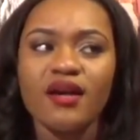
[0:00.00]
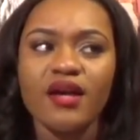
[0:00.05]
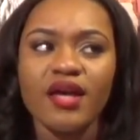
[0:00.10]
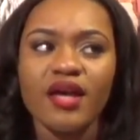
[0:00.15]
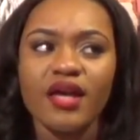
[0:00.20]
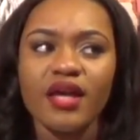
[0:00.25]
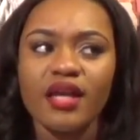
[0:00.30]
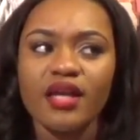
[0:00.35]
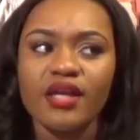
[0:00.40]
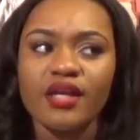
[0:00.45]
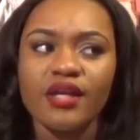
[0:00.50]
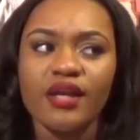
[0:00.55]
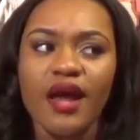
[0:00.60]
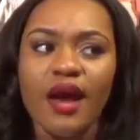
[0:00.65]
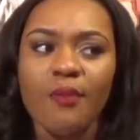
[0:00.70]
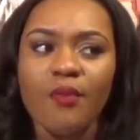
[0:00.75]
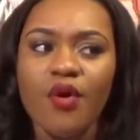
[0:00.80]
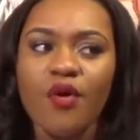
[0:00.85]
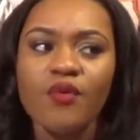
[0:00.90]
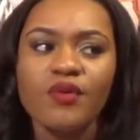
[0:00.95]
and
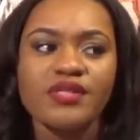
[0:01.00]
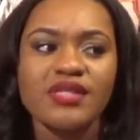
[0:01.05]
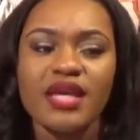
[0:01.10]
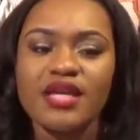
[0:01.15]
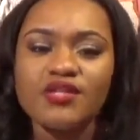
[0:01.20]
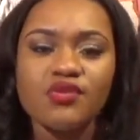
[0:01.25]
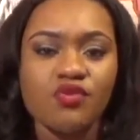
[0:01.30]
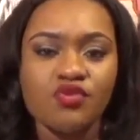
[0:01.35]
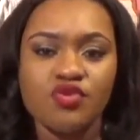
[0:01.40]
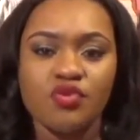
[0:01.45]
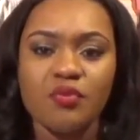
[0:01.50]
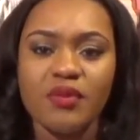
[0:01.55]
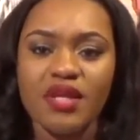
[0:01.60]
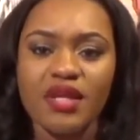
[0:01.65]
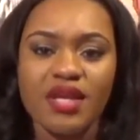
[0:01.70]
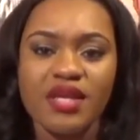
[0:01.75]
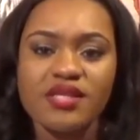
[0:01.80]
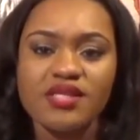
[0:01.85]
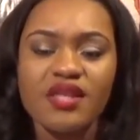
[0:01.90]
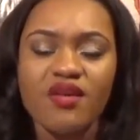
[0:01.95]
I'm always like social
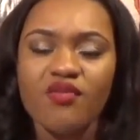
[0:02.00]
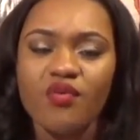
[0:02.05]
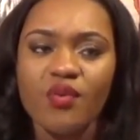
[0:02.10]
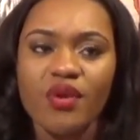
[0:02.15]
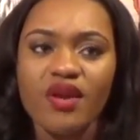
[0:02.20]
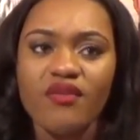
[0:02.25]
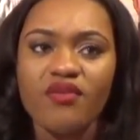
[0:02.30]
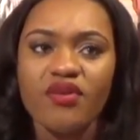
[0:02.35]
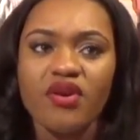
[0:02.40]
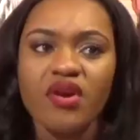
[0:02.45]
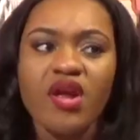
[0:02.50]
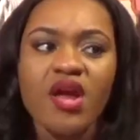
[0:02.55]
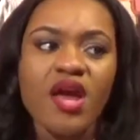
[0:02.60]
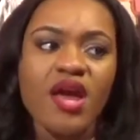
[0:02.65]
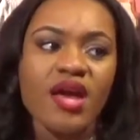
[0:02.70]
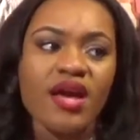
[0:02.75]
media and stuff or whatever,